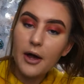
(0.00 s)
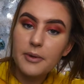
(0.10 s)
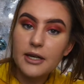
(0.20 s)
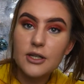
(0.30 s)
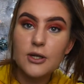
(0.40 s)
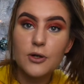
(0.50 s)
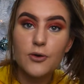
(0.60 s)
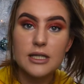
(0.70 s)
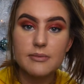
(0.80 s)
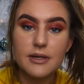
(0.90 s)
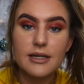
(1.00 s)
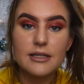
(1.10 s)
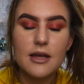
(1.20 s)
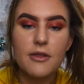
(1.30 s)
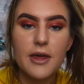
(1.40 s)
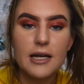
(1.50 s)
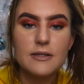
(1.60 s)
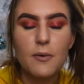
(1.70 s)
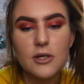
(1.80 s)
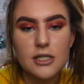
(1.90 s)
hope you had a good Christmas. Thanks
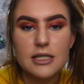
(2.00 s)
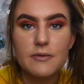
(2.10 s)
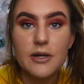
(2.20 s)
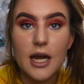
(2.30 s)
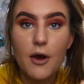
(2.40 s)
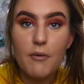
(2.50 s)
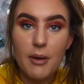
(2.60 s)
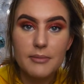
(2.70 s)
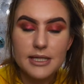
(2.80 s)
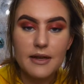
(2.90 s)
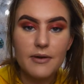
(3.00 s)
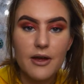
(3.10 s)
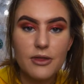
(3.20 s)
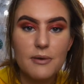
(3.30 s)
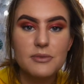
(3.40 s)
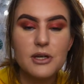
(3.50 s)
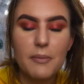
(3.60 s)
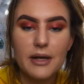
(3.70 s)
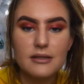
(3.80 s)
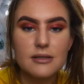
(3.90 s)
for watching this video. Remember to give it a thumbs
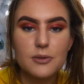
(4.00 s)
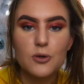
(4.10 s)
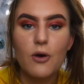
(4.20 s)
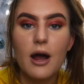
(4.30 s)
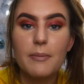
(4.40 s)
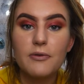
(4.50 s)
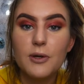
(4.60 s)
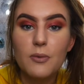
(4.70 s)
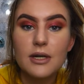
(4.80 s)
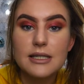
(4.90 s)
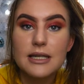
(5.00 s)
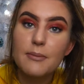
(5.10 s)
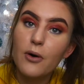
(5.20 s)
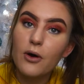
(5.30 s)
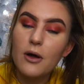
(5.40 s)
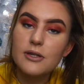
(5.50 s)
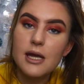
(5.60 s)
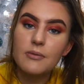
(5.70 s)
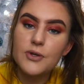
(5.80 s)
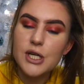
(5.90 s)
up and subscribe if you want to see more
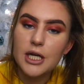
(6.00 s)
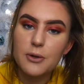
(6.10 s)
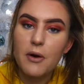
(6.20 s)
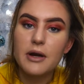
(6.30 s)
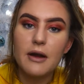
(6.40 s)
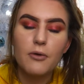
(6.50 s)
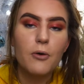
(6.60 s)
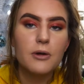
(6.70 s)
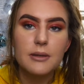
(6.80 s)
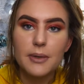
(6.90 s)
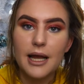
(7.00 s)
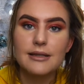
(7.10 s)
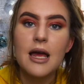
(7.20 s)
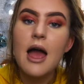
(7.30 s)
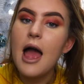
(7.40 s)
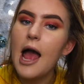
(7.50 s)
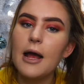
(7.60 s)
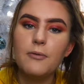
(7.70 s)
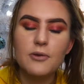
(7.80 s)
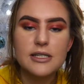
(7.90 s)
content for January. I've already planned
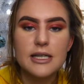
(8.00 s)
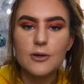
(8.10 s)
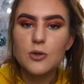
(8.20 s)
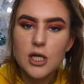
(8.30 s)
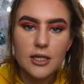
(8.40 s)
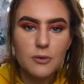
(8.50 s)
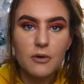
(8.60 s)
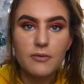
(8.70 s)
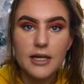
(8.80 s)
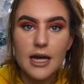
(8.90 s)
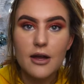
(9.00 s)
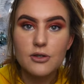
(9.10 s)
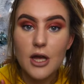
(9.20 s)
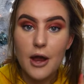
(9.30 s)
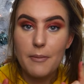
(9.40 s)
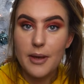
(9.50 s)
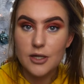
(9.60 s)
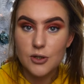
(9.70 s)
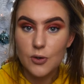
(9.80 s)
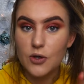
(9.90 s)
every single January video, so
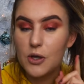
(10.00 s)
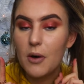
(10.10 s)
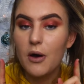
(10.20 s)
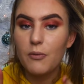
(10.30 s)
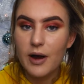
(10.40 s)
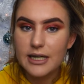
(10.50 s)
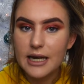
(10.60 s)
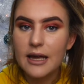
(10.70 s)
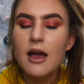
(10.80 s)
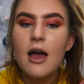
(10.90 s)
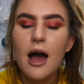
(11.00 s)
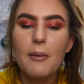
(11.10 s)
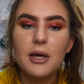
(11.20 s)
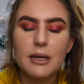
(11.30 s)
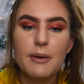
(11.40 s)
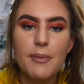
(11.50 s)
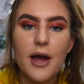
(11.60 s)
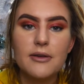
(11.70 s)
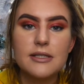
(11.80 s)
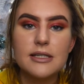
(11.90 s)
make sure you are ready. I'm going to be
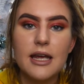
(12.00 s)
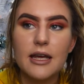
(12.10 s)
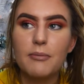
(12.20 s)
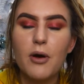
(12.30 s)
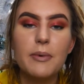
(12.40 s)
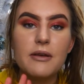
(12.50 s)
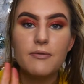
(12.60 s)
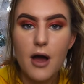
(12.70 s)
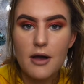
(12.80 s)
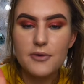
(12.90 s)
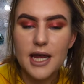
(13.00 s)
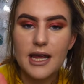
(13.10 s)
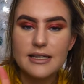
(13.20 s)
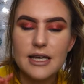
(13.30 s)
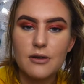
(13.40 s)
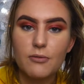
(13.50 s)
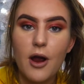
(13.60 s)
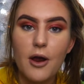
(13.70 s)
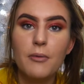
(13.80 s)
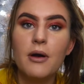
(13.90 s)
posting probably 5 days in a
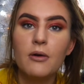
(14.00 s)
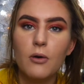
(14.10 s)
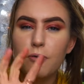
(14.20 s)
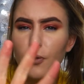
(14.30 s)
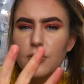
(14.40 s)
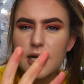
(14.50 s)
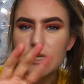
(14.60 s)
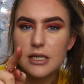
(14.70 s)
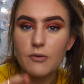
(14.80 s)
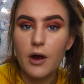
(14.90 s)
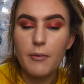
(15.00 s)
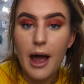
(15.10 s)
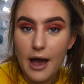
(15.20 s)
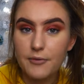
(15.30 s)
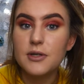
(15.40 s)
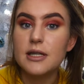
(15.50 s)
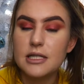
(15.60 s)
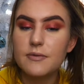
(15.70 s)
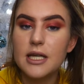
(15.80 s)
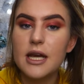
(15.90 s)
row or 4 days in a row after
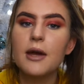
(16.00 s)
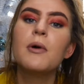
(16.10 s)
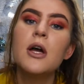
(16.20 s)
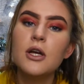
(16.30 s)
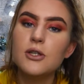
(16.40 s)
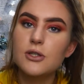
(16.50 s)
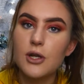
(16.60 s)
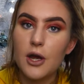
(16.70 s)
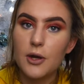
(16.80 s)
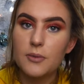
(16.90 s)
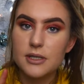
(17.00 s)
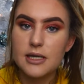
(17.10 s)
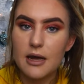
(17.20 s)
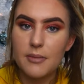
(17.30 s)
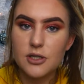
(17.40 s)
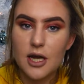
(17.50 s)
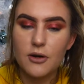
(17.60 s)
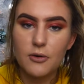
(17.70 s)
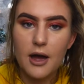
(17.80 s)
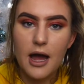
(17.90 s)
this video, so stay on my
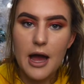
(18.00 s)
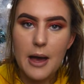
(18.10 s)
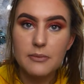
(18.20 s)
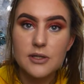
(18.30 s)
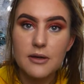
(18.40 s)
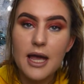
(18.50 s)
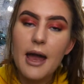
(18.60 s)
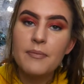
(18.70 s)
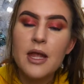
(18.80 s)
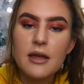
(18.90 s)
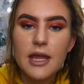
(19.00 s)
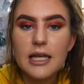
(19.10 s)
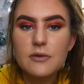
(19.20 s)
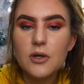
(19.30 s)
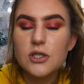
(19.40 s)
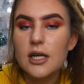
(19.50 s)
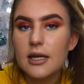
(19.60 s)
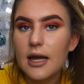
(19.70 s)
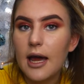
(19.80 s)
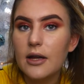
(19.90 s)
channel. So yeah, thanks for
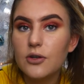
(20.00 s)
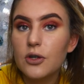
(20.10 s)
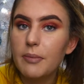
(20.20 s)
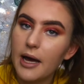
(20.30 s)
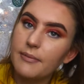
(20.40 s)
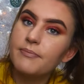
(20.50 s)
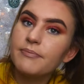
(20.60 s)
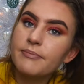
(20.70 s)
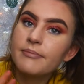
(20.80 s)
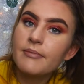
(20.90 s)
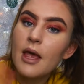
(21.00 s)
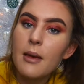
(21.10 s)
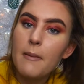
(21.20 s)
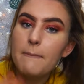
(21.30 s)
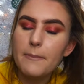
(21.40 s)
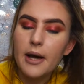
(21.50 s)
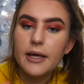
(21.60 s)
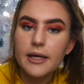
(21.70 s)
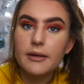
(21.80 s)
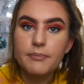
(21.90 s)
watching and goodbye.
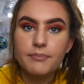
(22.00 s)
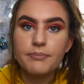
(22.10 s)
Bye.